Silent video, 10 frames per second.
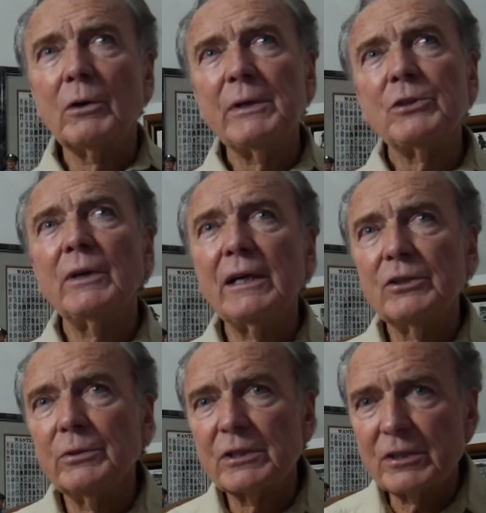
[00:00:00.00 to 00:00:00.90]
are we trying
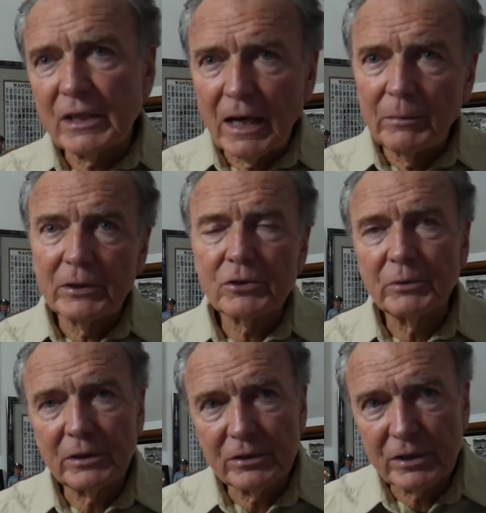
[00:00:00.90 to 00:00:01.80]
to establish
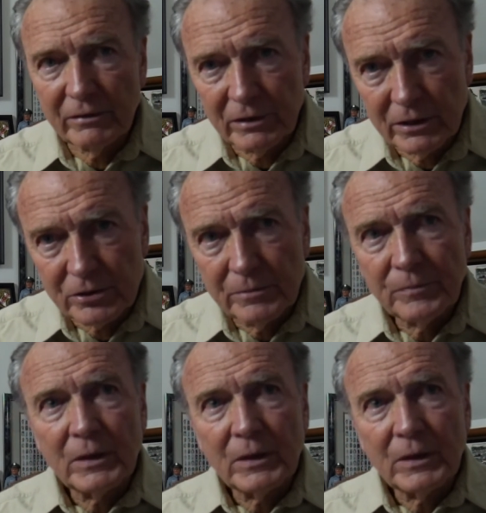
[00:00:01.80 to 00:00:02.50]
with this evidence?